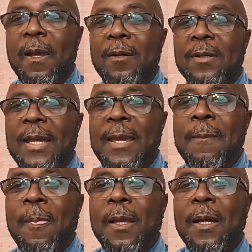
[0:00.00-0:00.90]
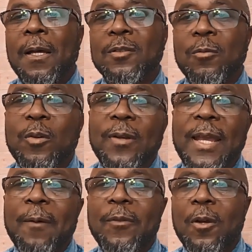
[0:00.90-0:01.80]
okay? So we don't
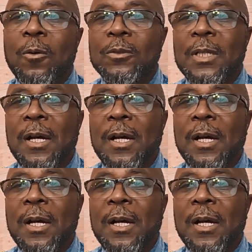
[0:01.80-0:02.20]
have those,